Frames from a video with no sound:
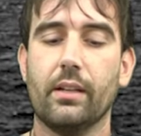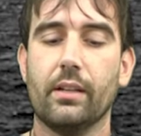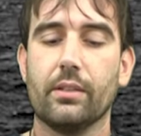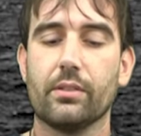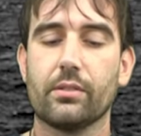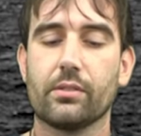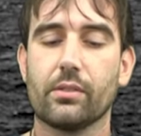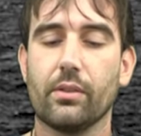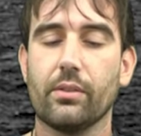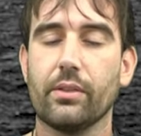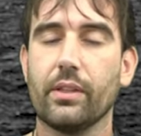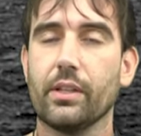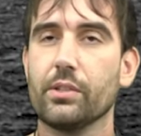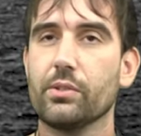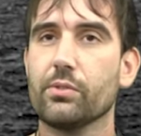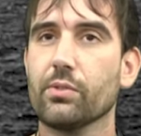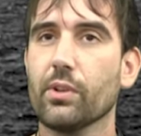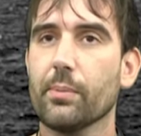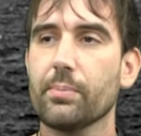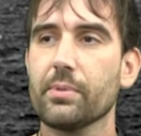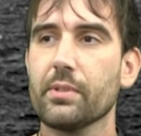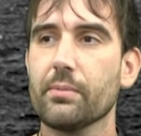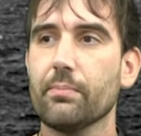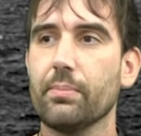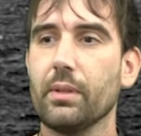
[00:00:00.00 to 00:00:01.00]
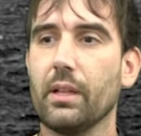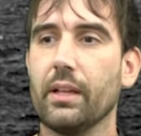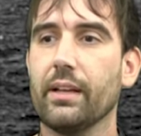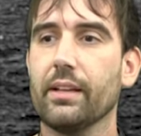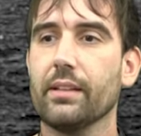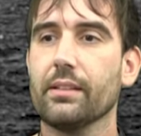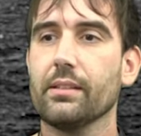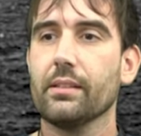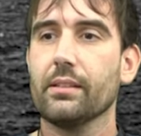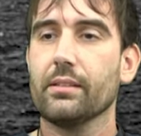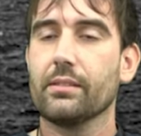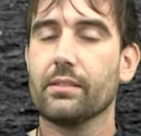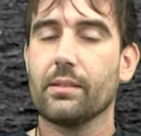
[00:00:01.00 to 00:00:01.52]
So they drew up some
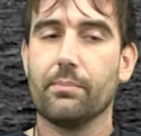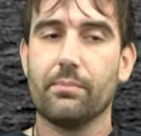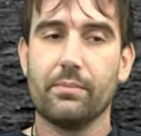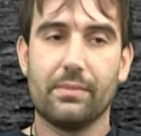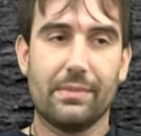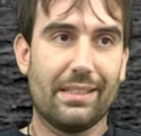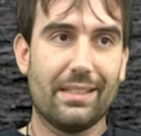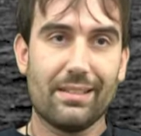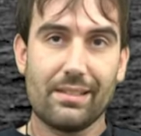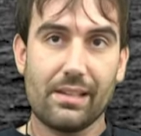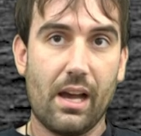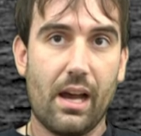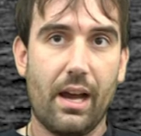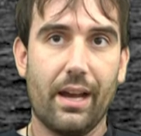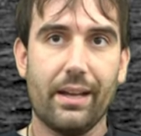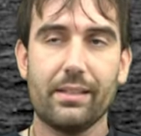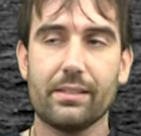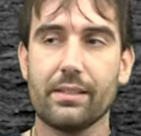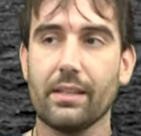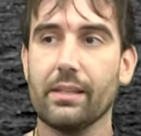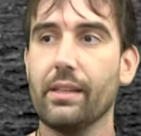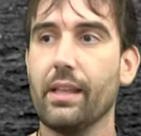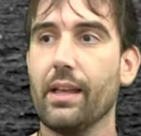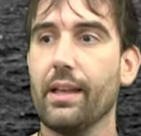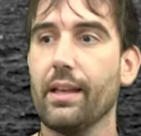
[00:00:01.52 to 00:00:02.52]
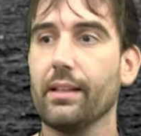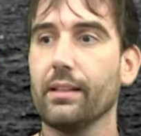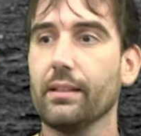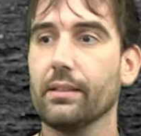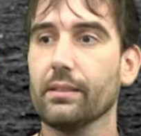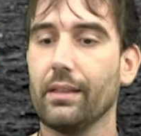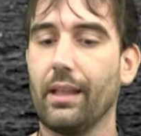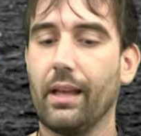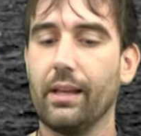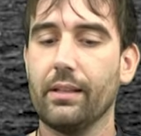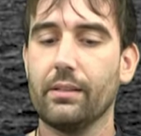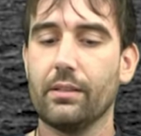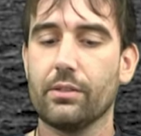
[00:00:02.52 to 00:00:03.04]
plans, some designs, and they
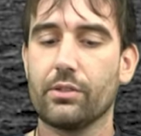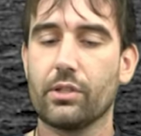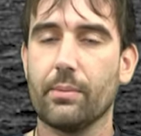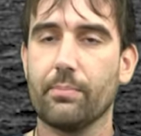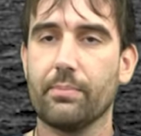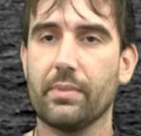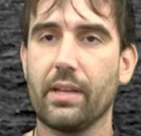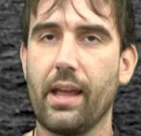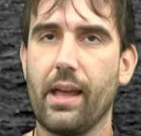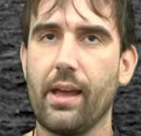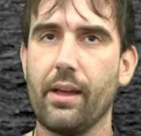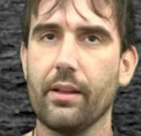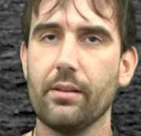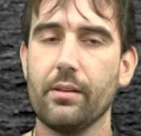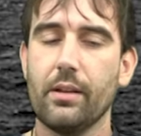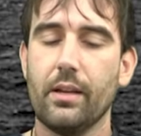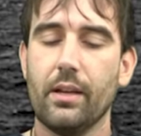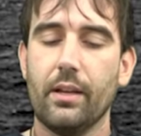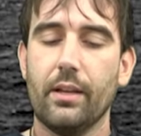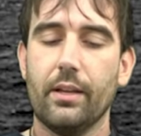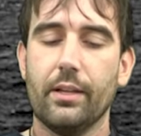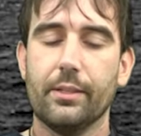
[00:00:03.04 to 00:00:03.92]
laid the ship down.